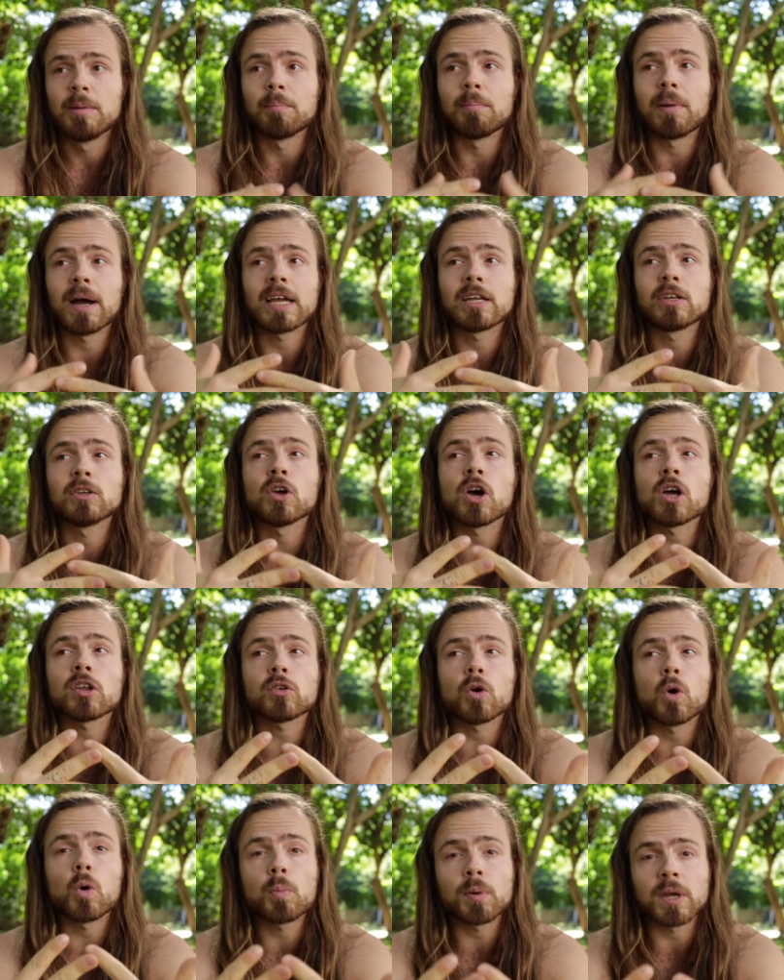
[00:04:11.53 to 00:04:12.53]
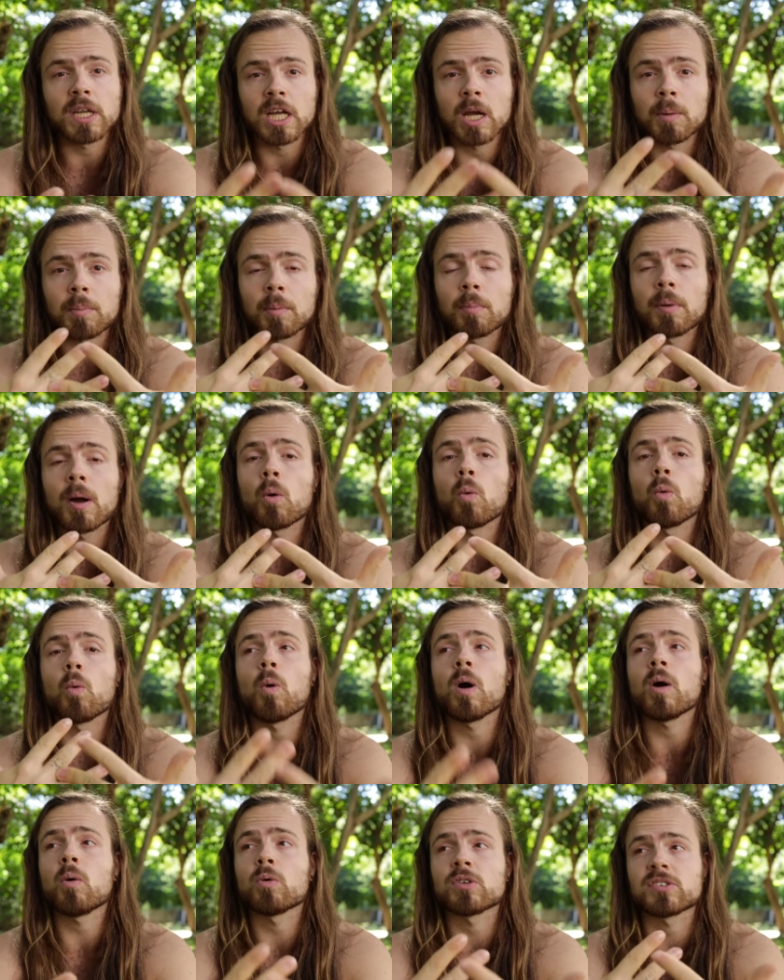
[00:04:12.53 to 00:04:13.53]
by not opening up about
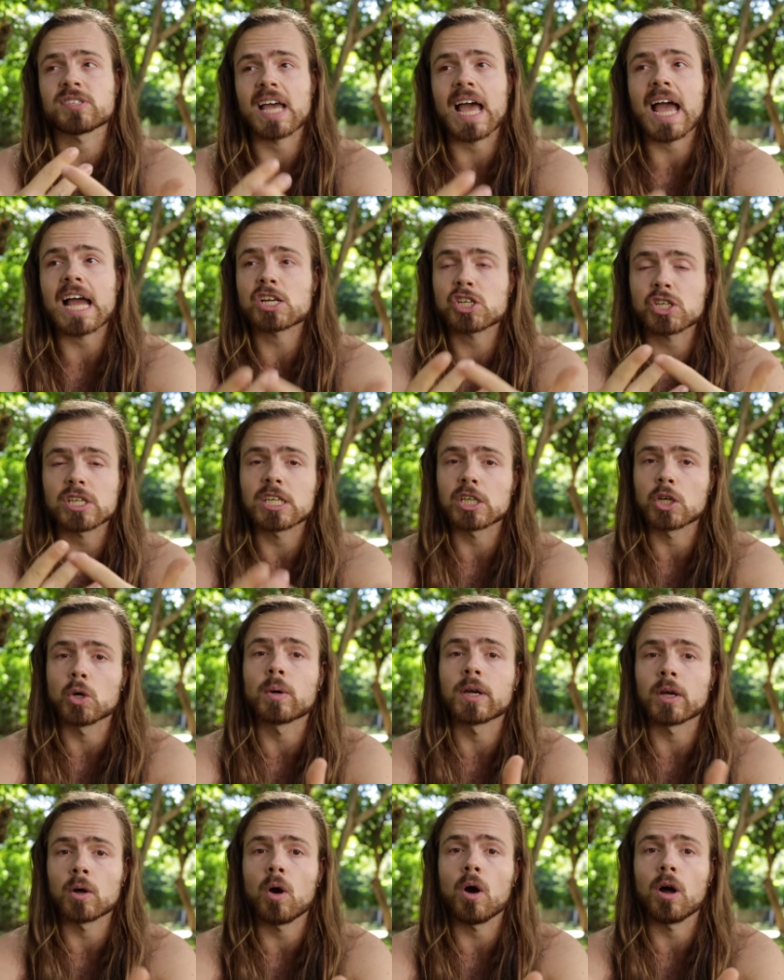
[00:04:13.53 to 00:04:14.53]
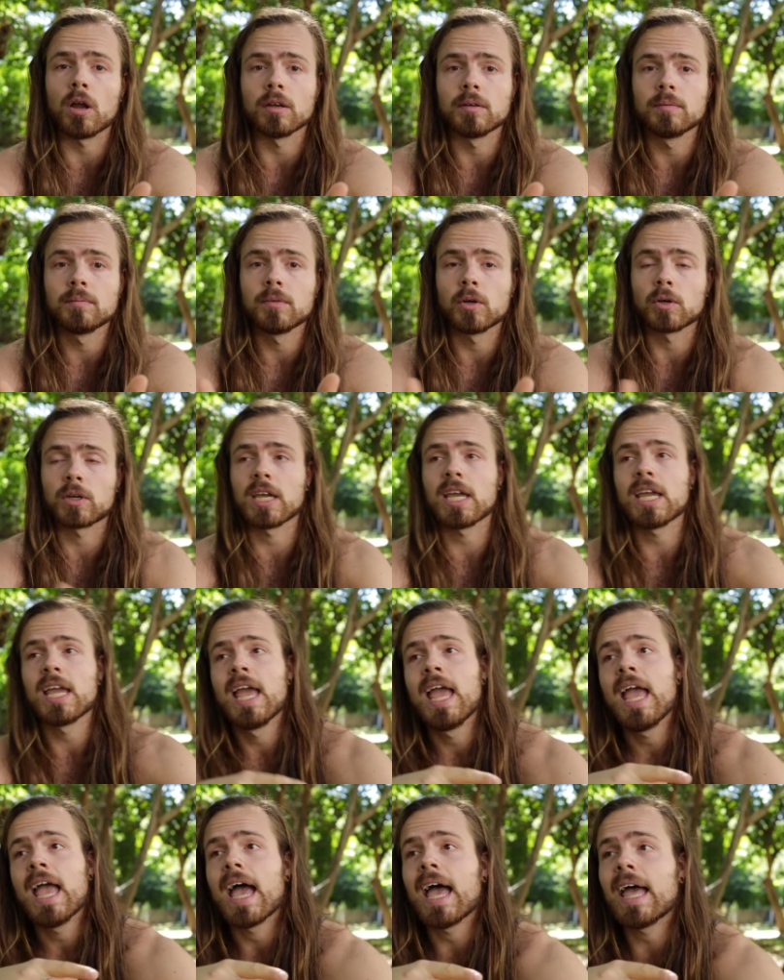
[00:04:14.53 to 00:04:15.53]
what was actually going on okay
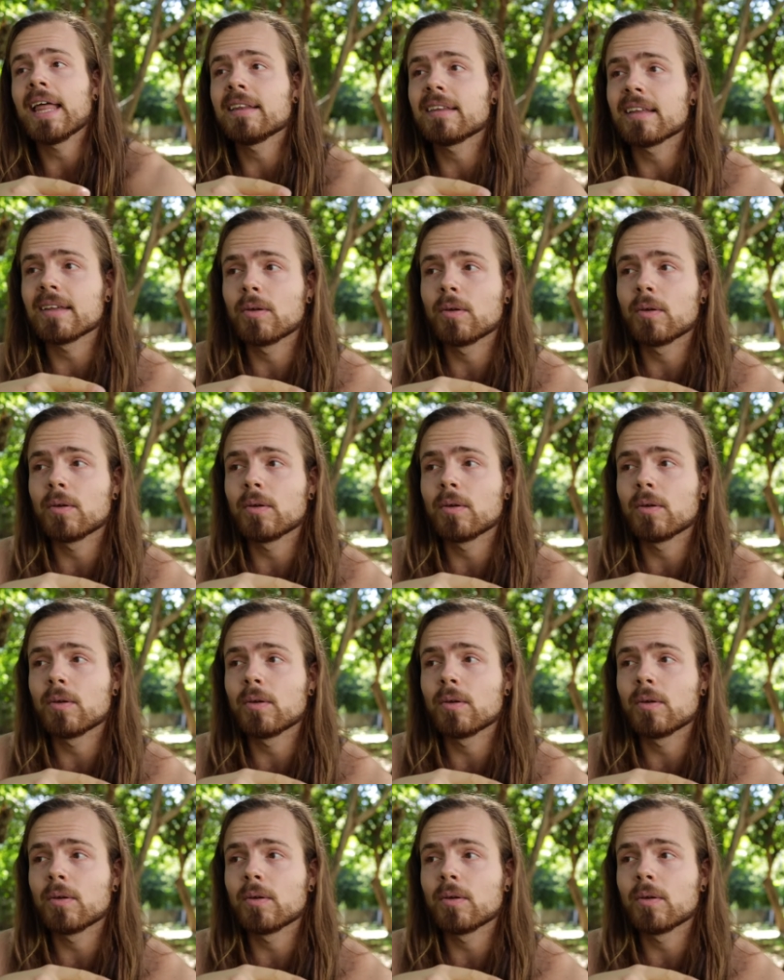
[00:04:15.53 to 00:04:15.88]
and